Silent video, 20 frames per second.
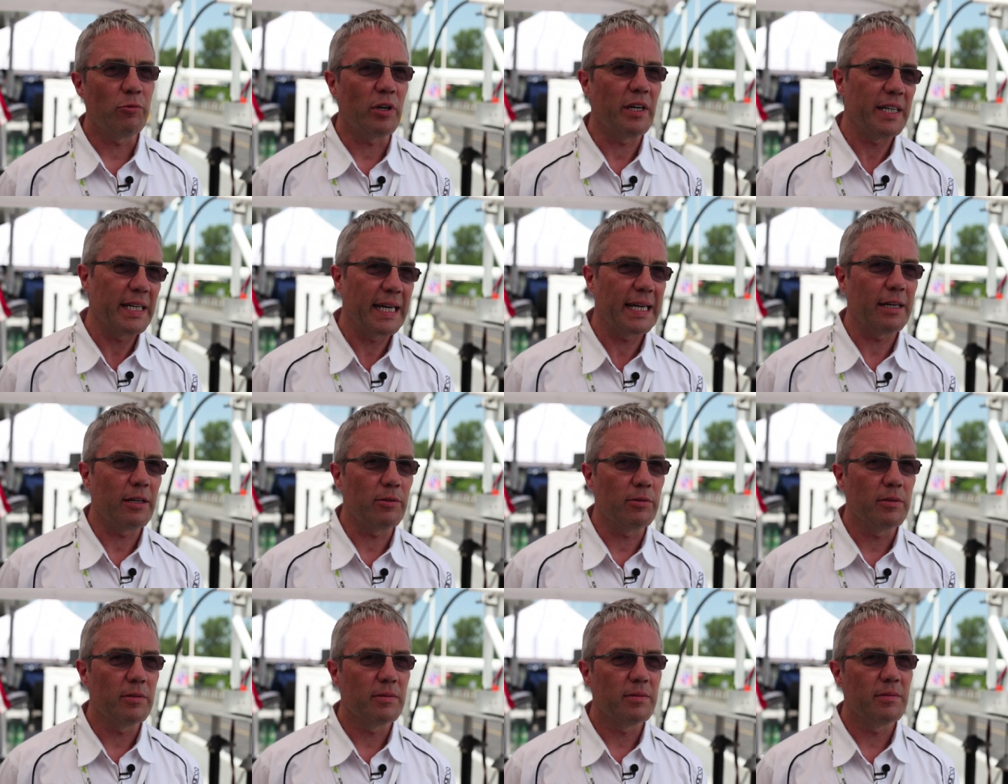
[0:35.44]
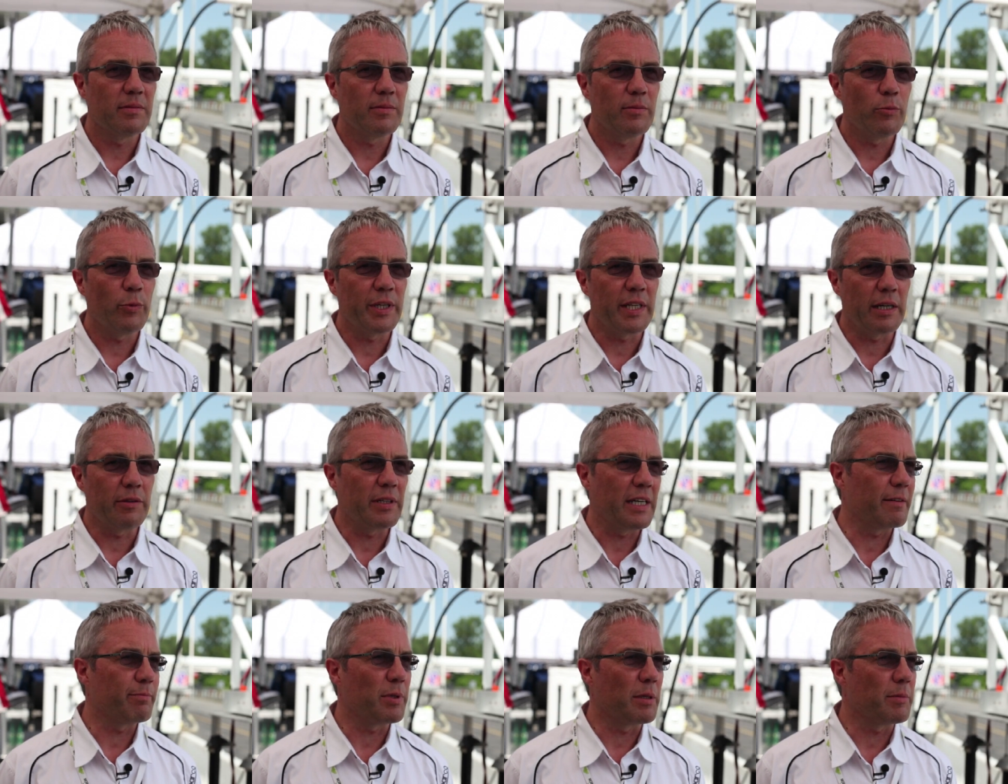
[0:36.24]
right now, we don't
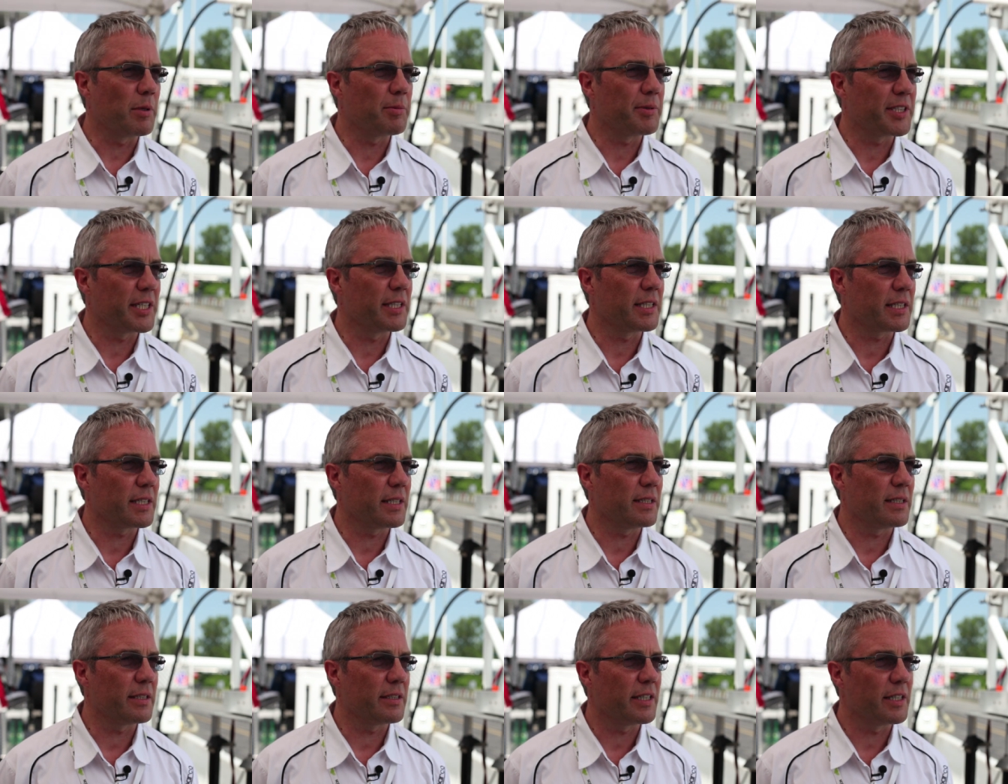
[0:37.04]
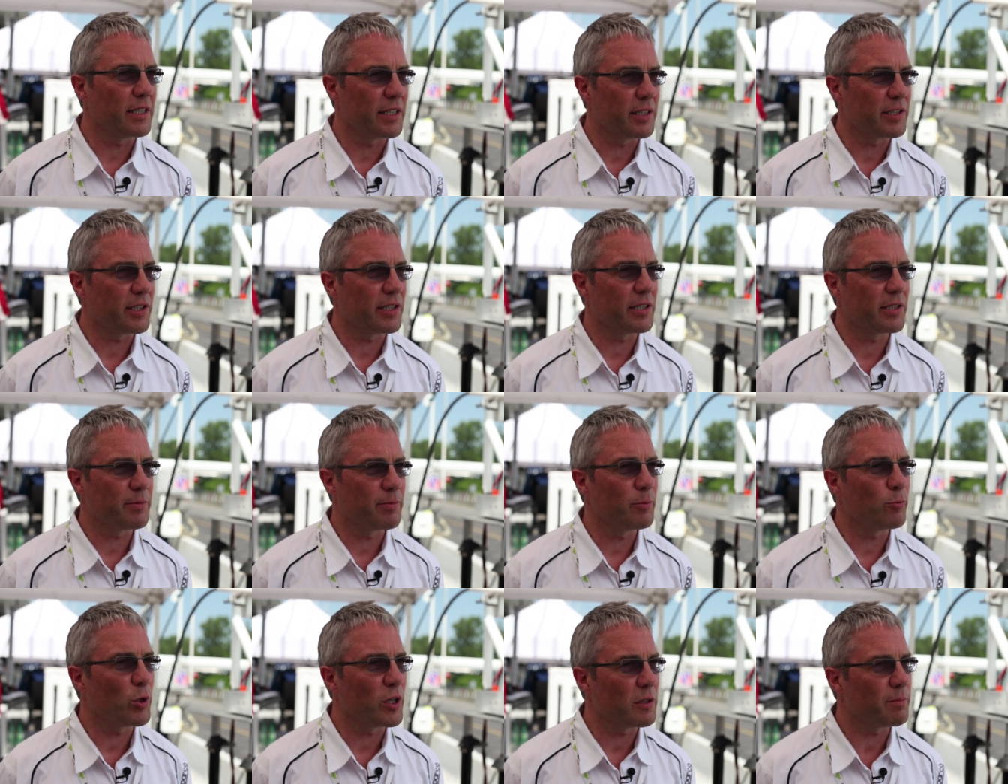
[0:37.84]
have bump rubbers in the car. The inerters
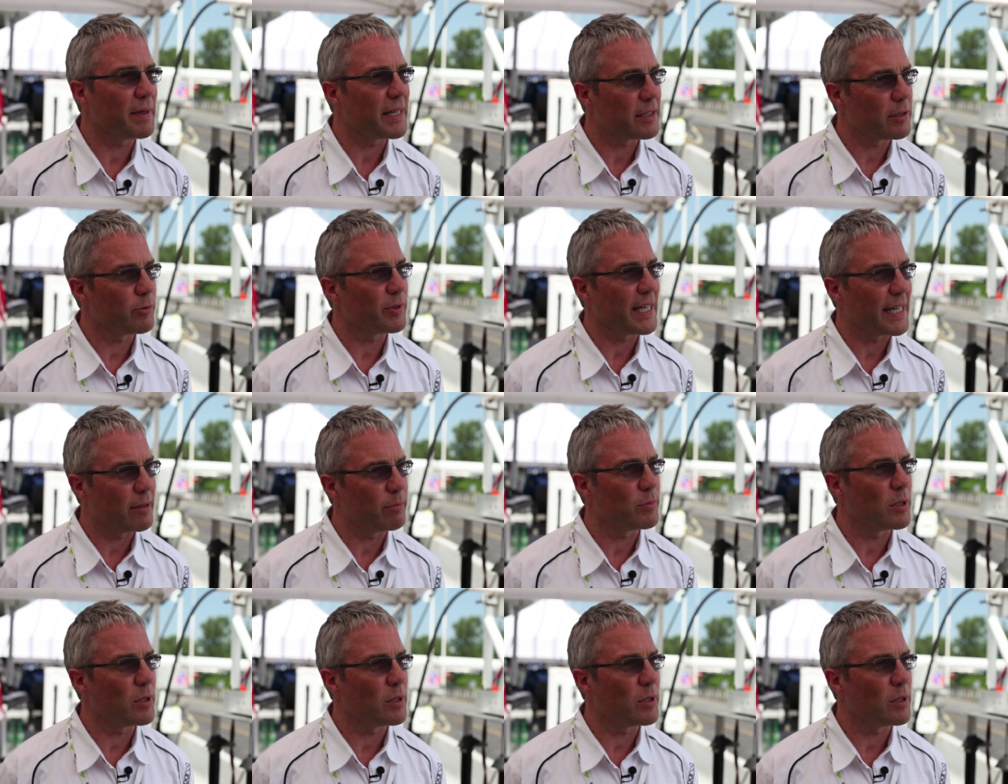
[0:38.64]
work better without